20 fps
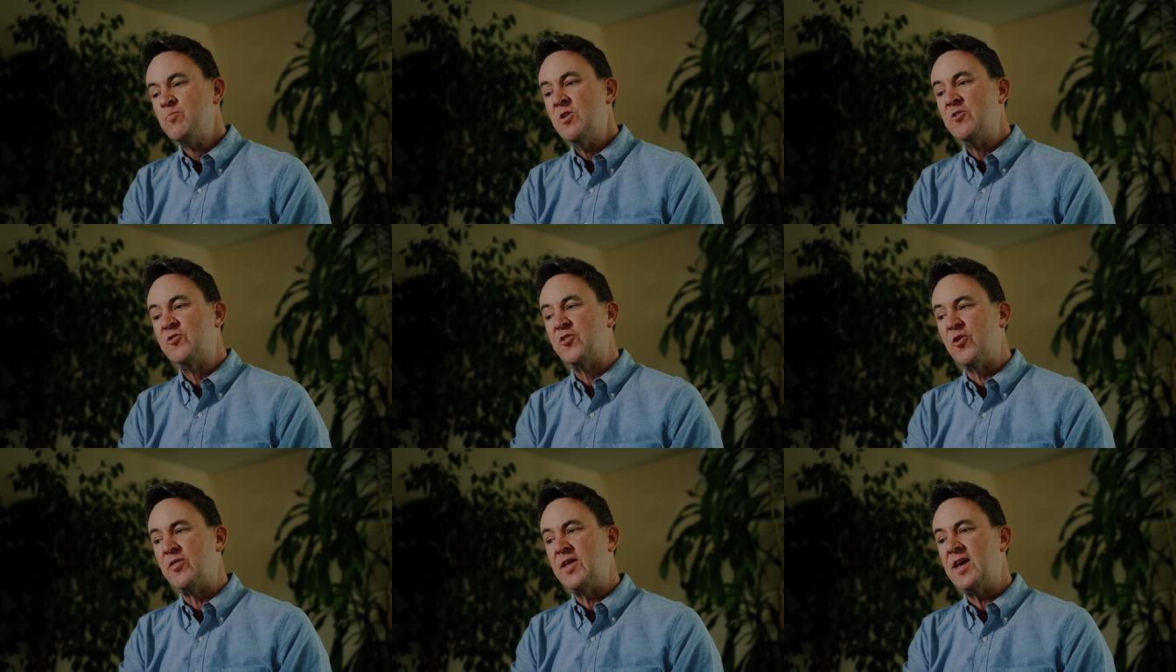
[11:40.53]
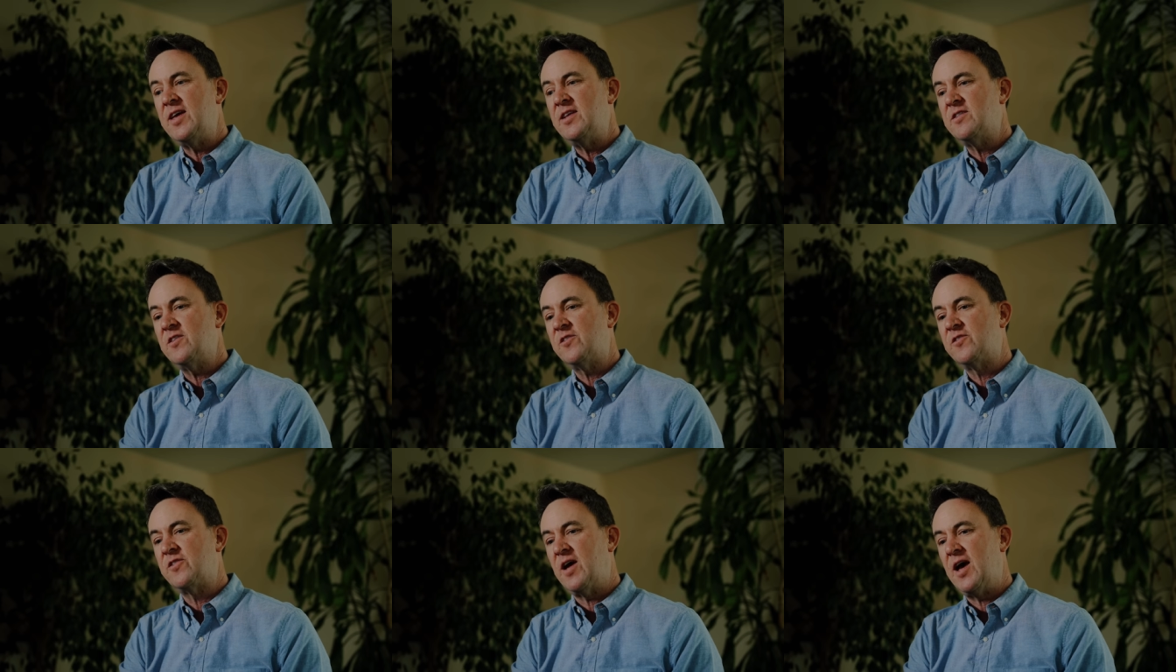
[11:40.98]
So they
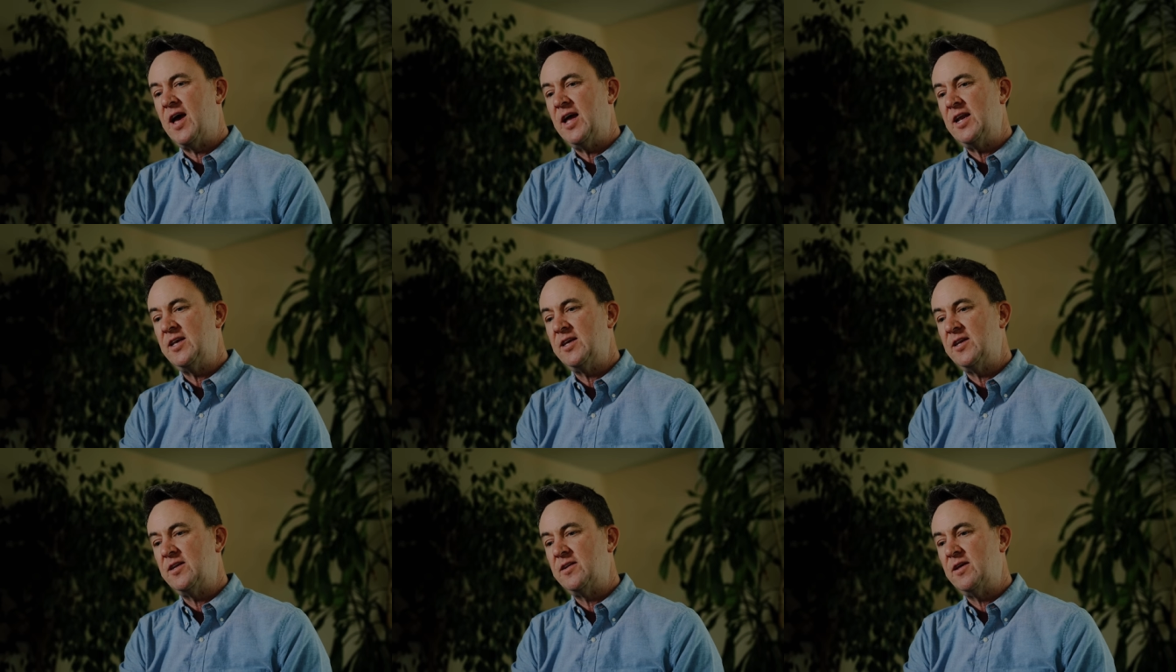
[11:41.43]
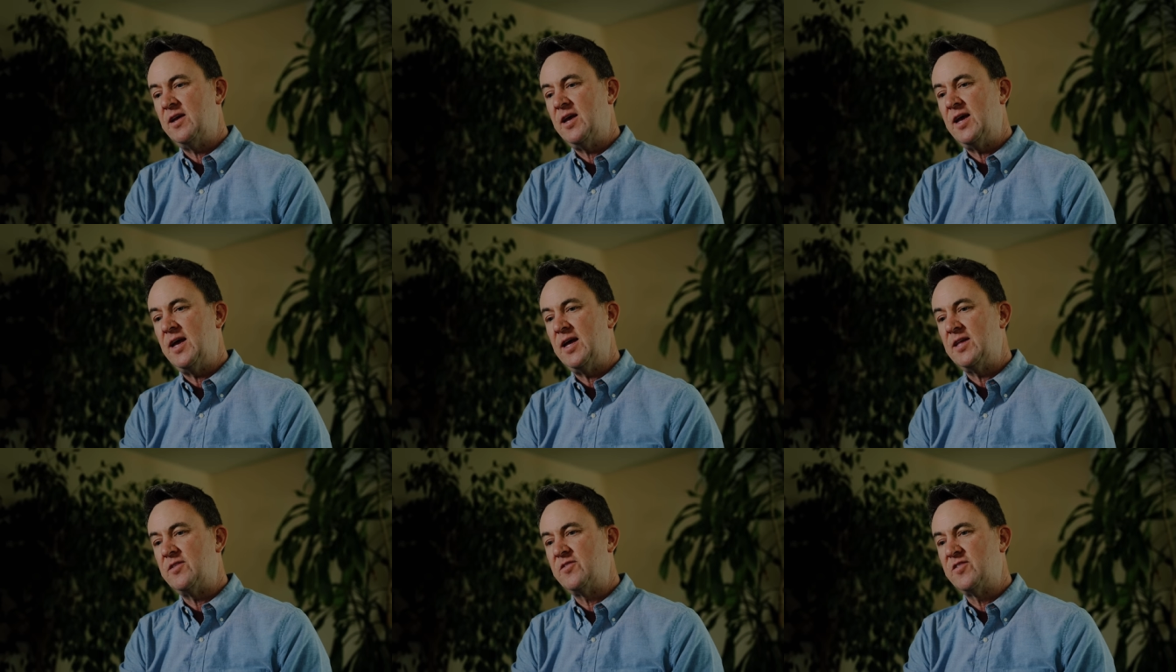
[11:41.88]
decided
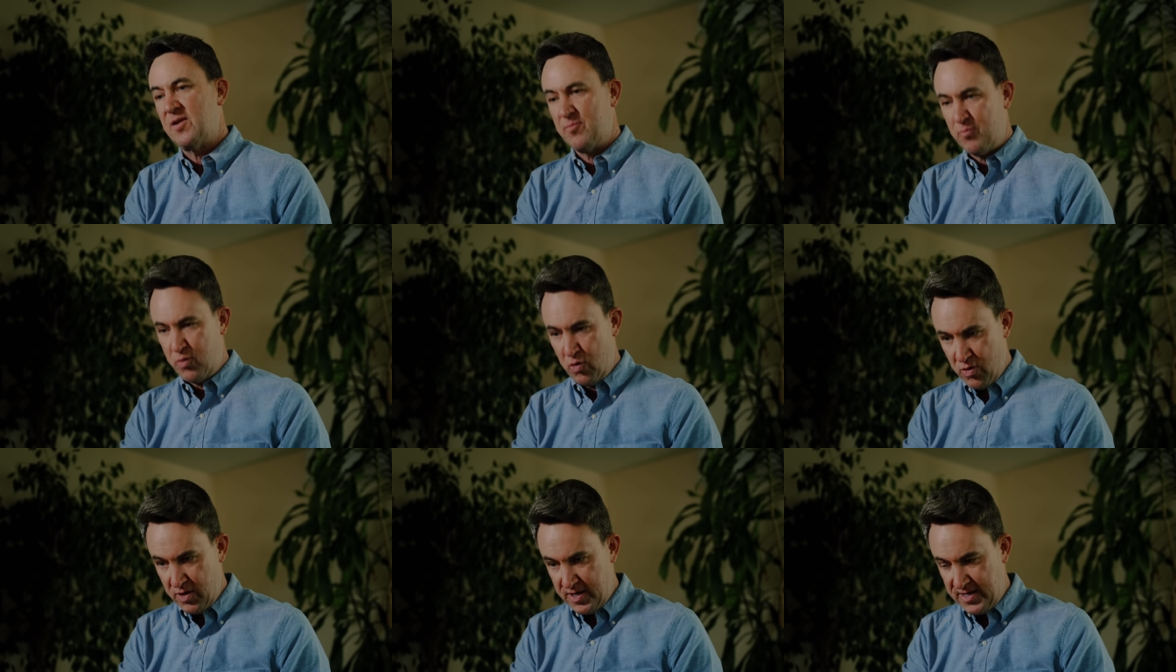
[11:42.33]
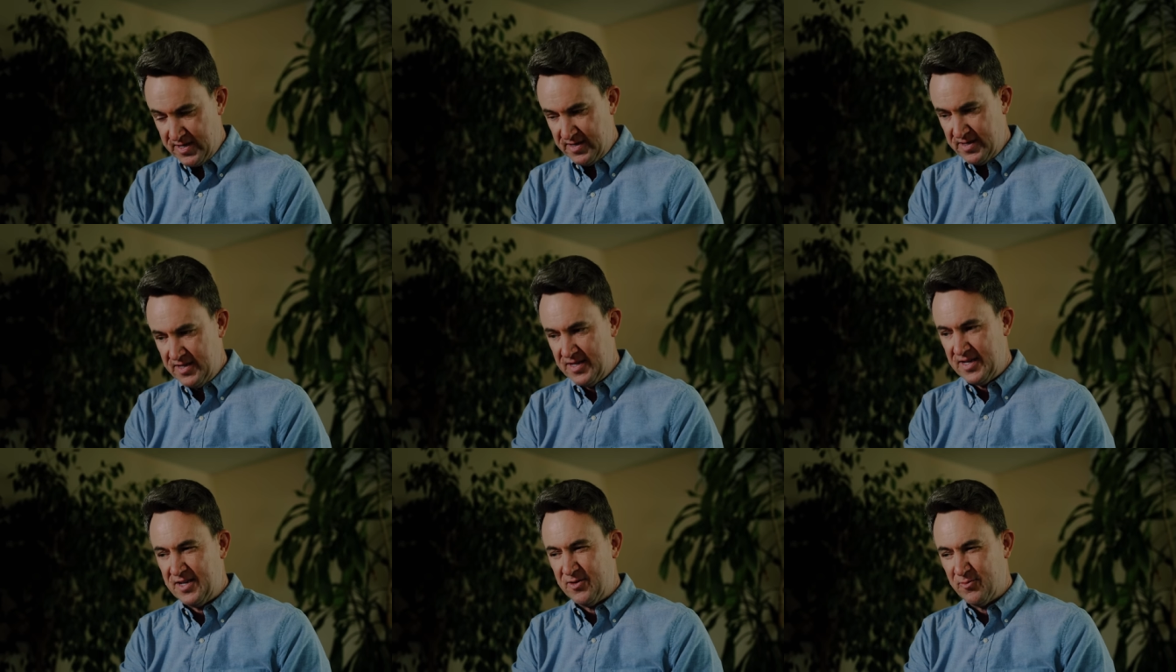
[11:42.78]
at some
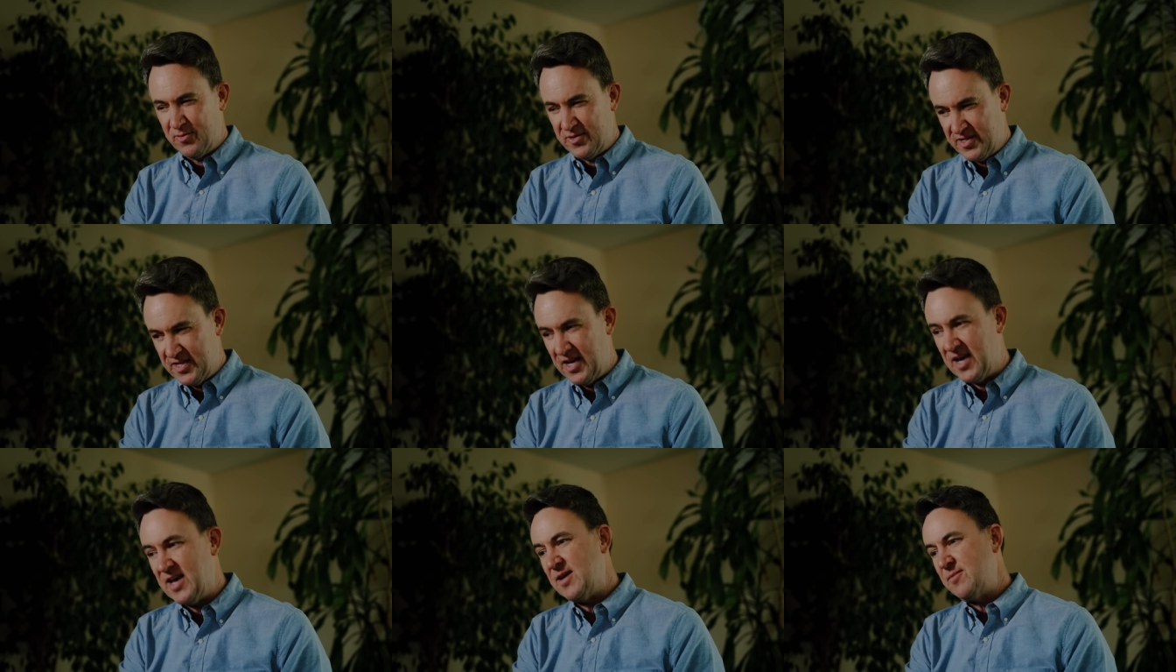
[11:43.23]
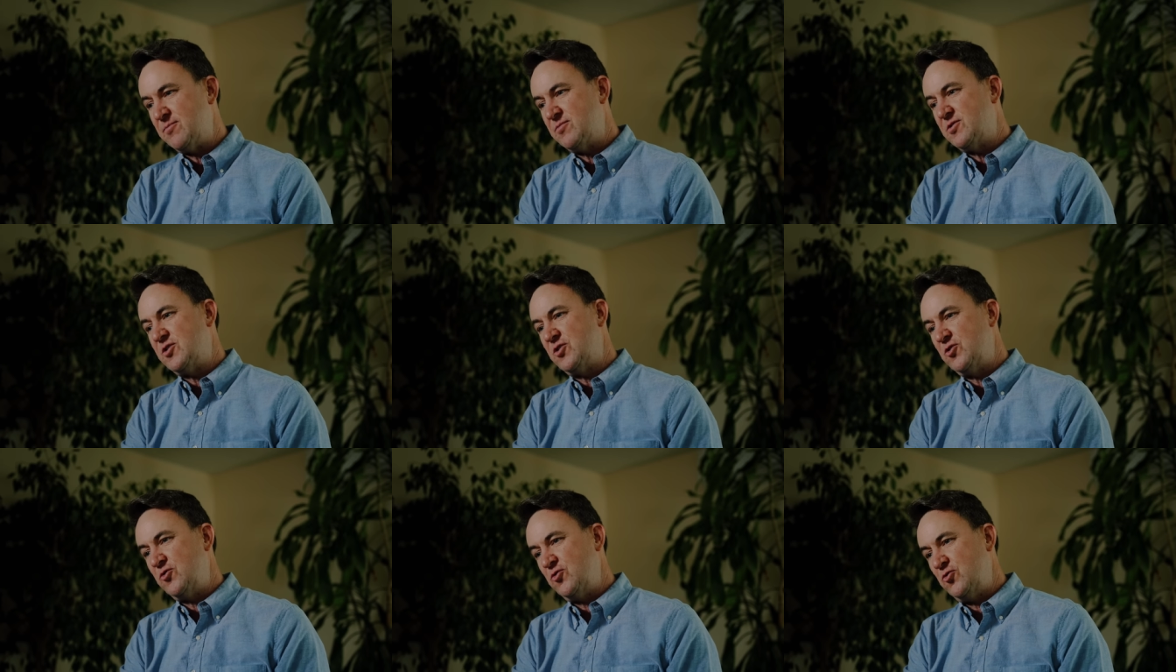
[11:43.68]
point that it was time
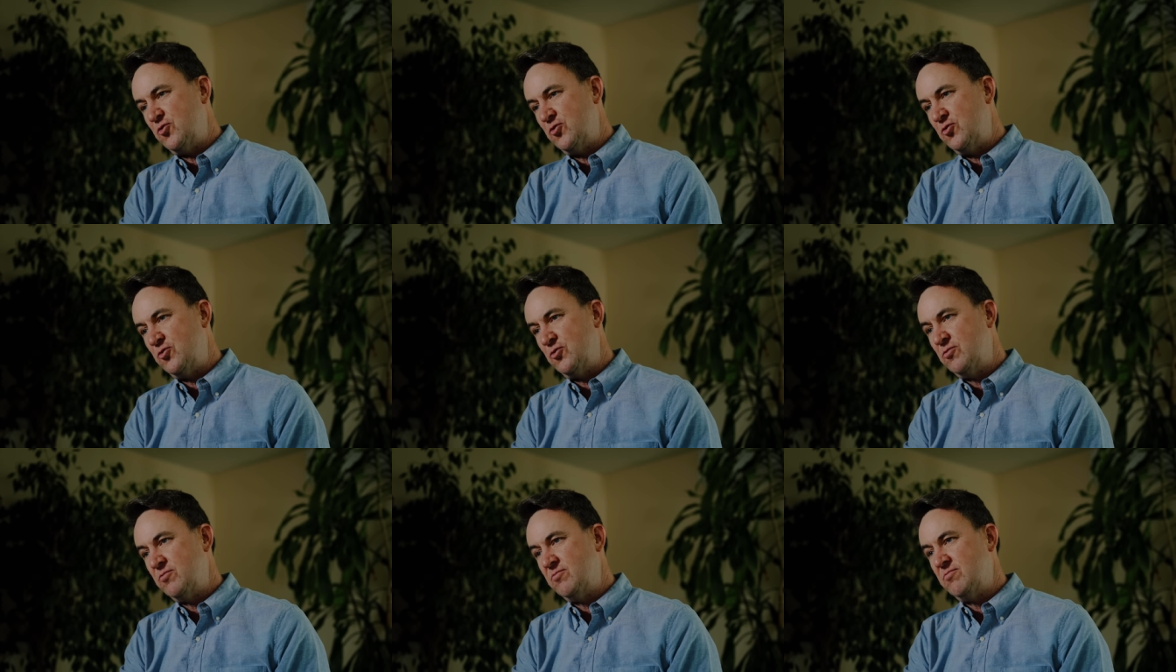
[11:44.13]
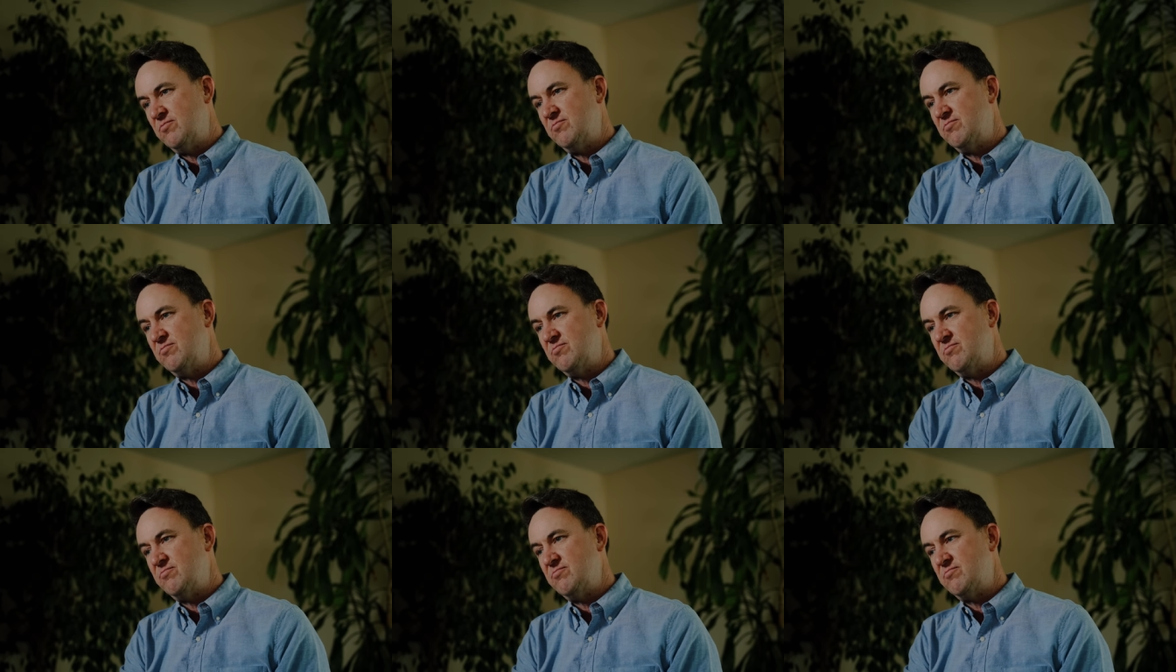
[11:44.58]
to
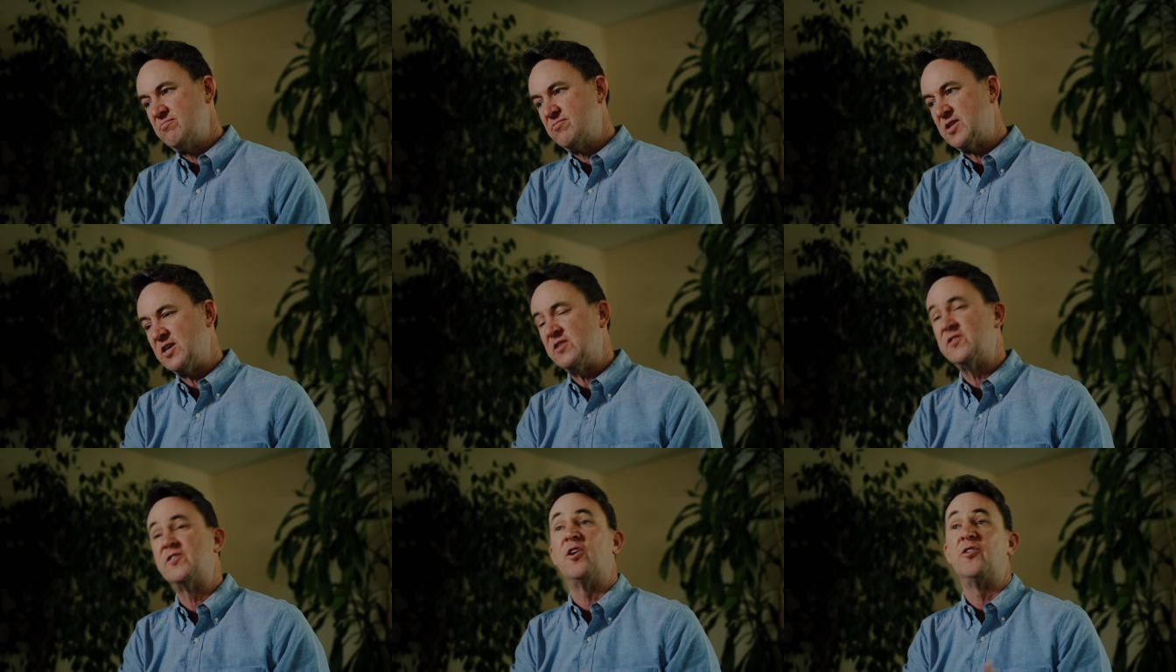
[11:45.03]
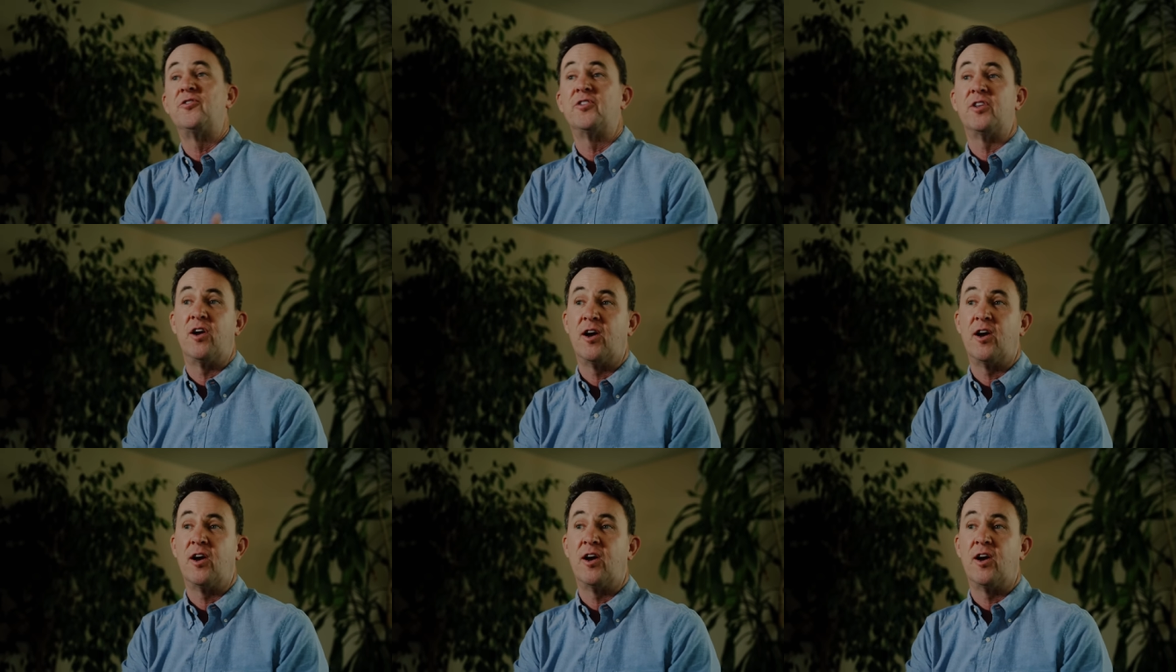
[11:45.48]
consult an